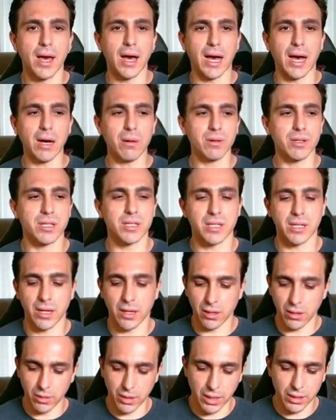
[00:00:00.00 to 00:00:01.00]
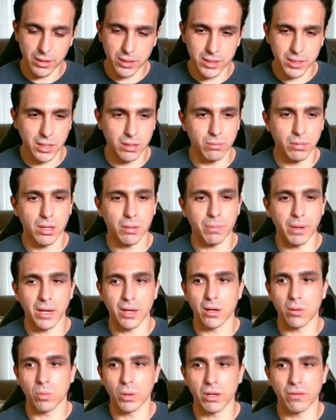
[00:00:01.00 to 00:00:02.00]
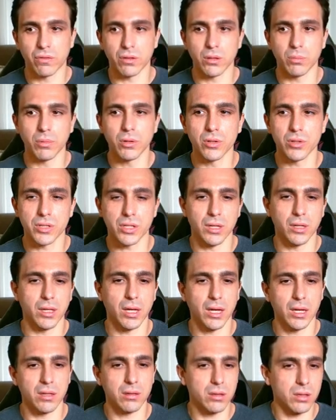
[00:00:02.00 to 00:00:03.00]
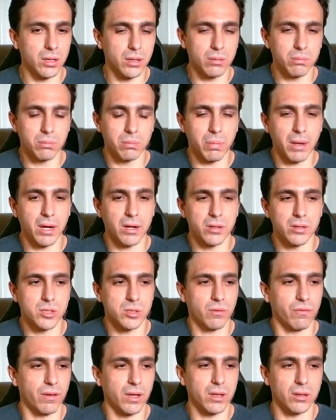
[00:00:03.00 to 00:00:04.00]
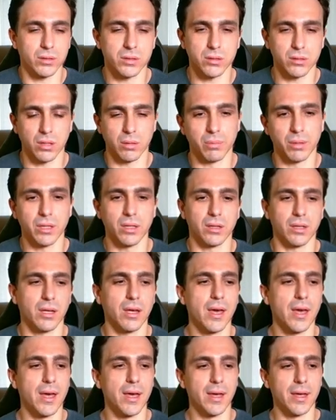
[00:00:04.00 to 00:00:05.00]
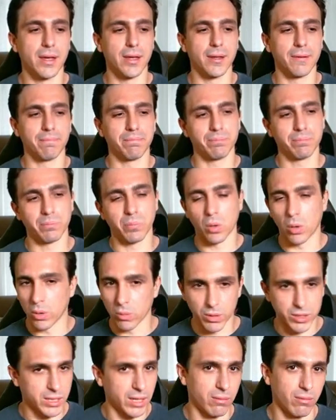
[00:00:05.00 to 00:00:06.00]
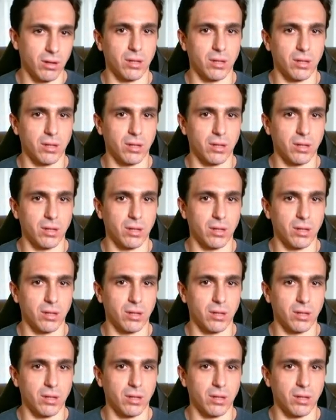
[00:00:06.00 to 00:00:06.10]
I was saying, okay, this is going to be a banger week for the bulls. Like, hey, the bears failed completely. Boy, was I wrong.